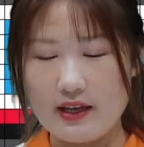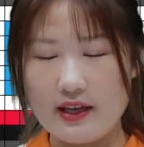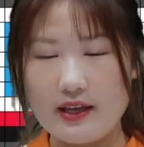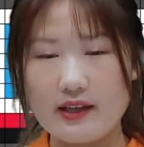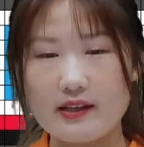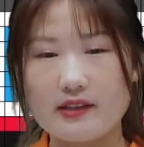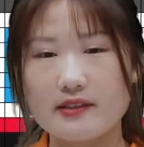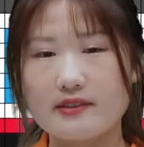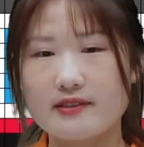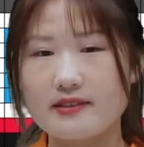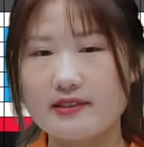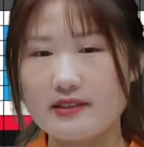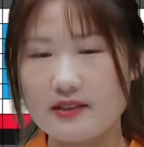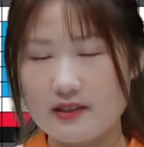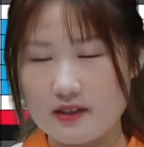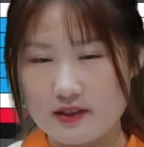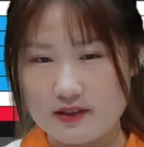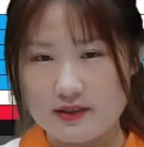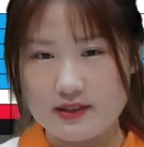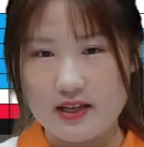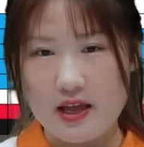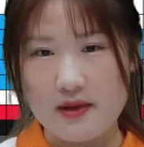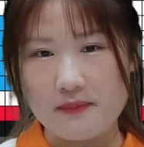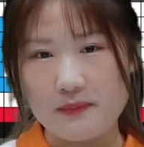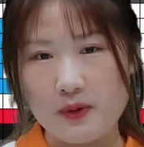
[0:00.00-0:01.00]

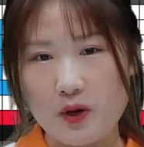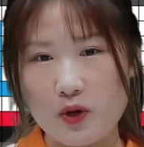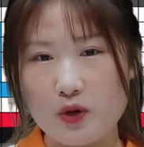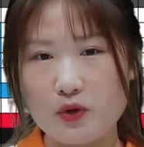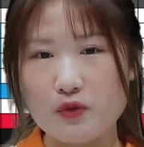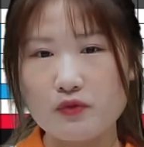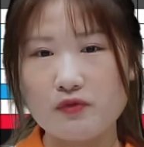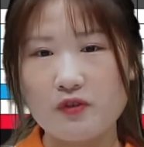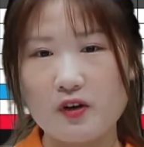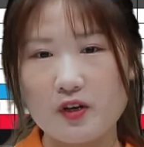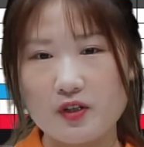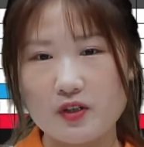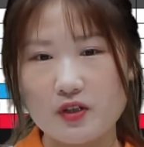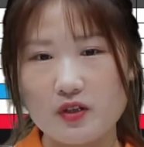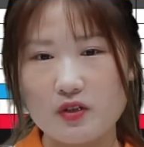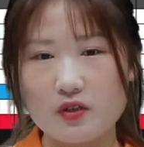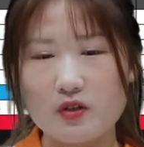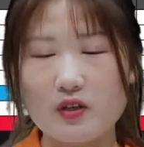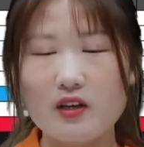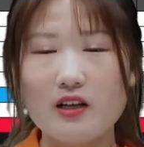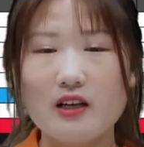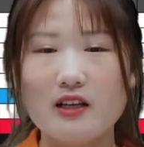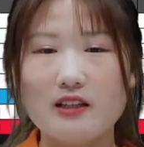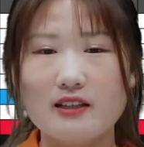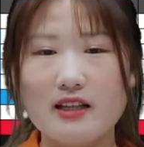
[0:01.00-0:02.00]
example for you.
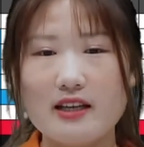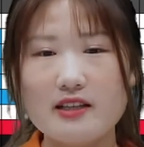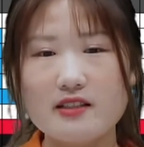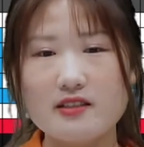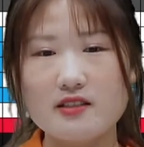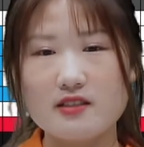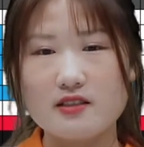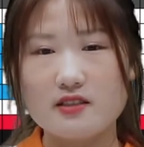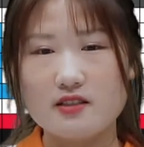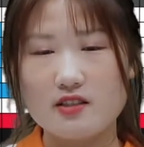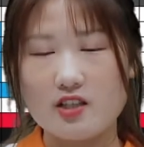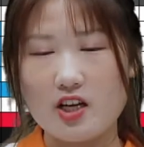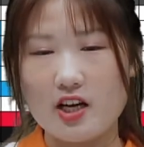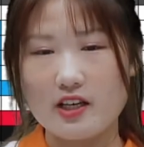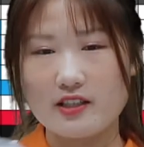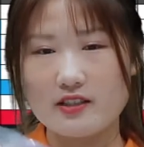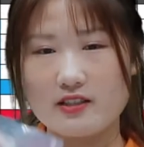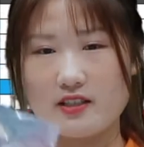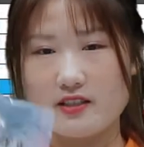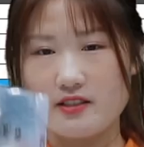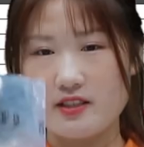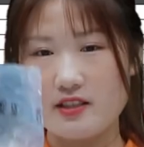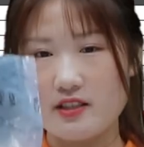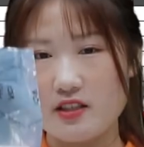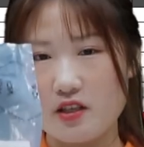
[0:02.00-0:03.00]
Let's check
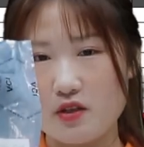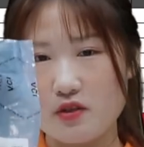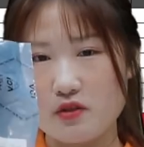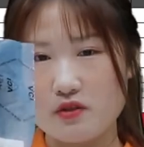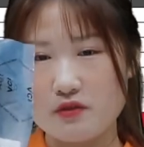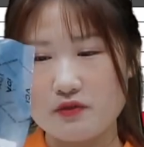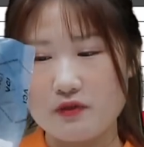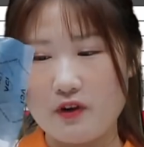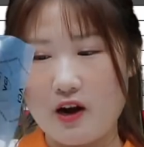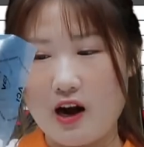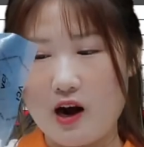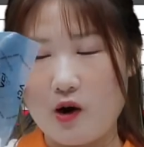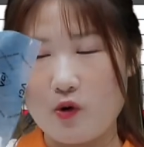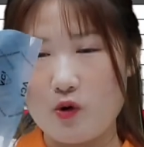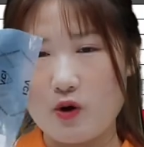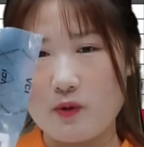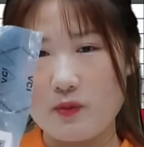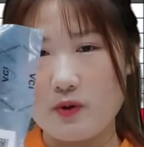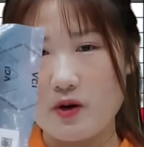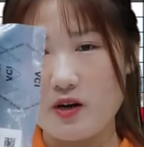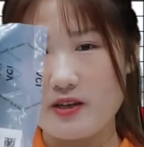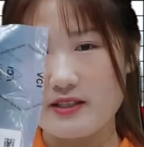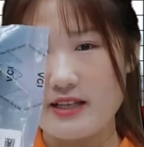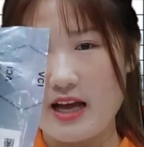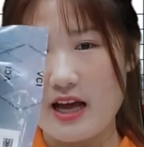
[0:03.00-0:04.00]
the details for our
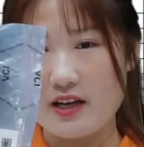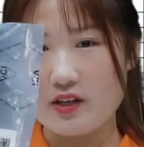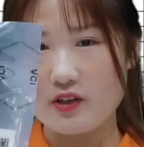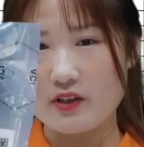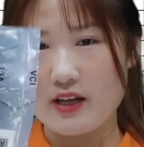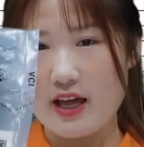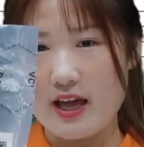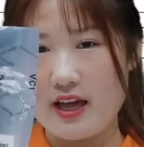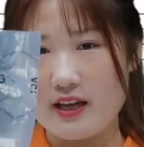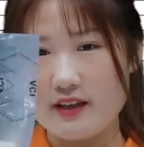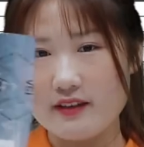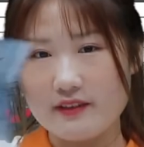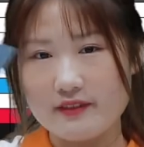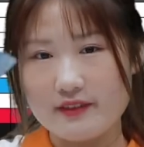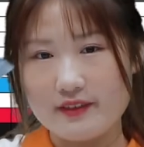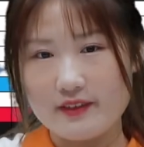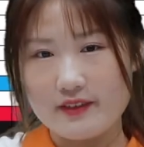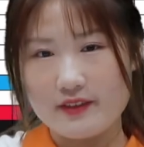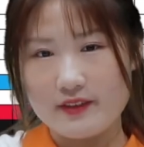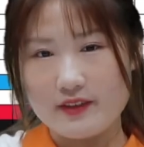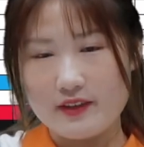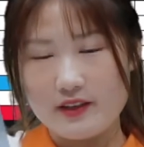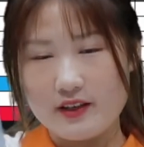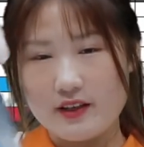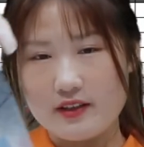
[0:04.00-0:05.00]
product, okay?
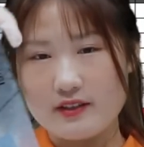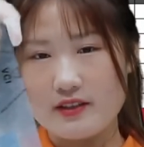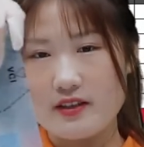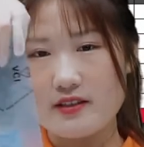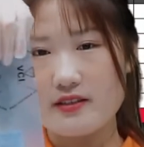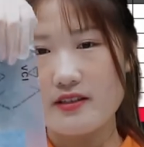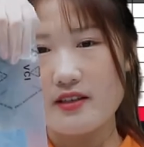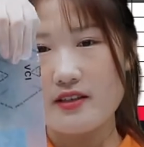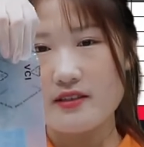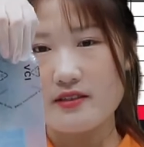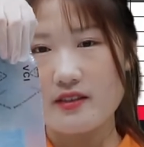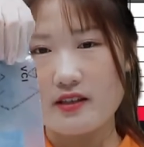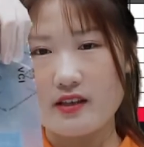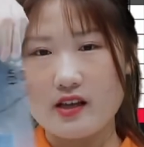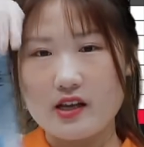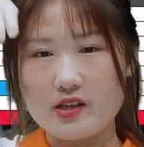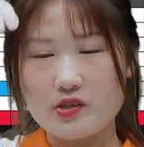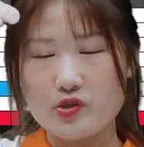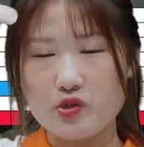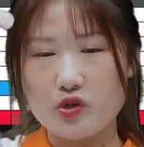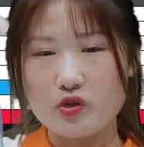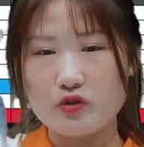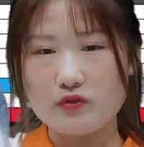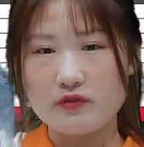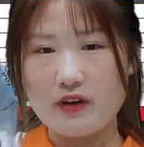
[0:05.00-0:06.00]
This is the
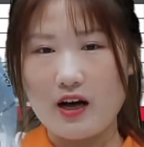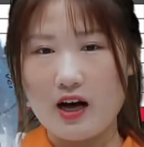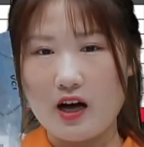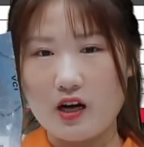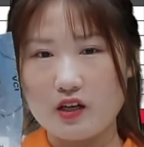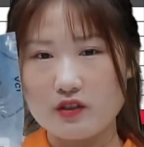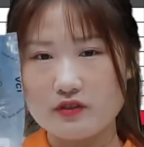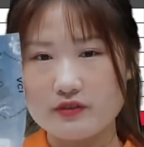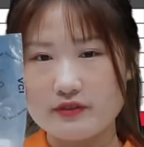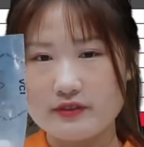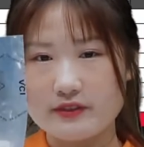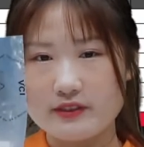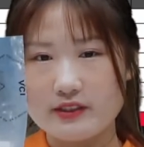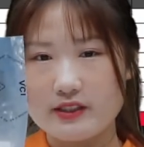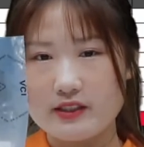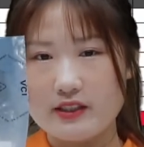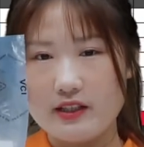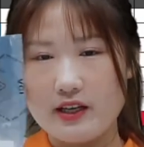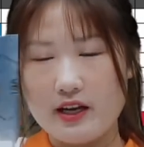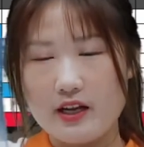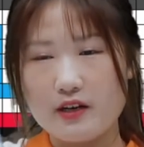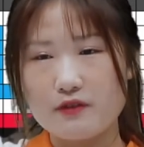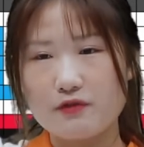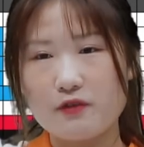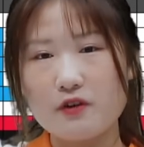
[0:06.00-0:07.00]
control valve.
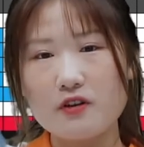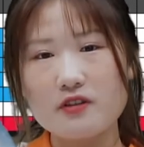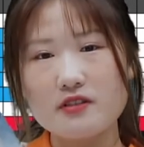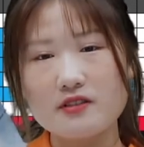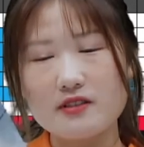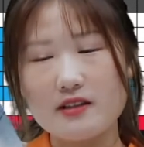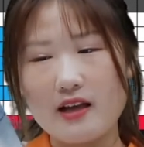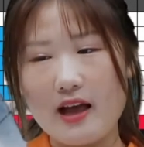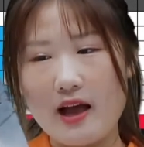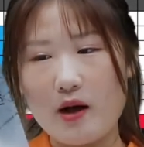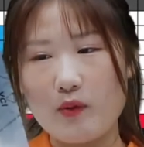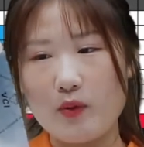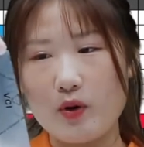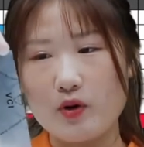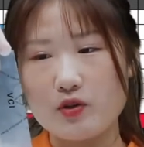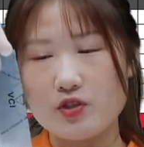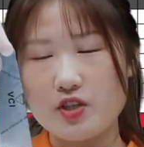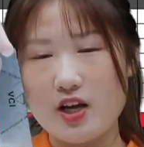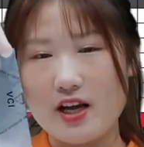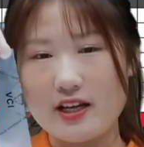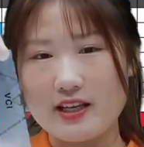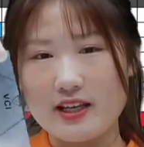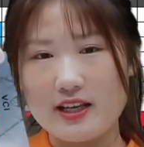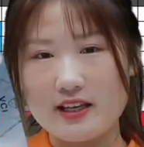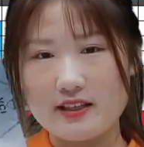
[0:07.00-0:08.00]
And first I will
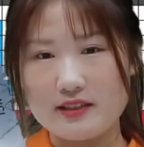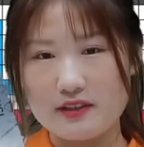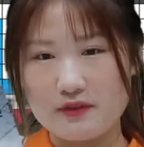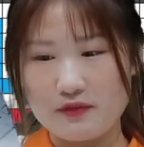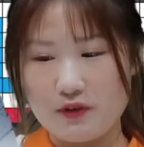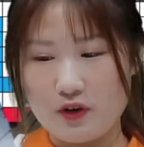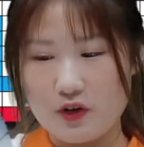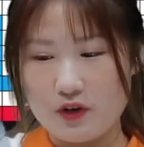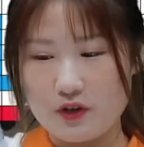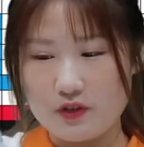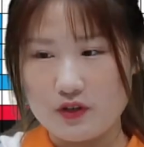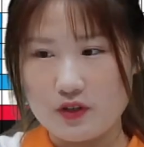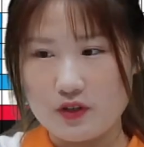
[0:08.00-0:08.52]
check it for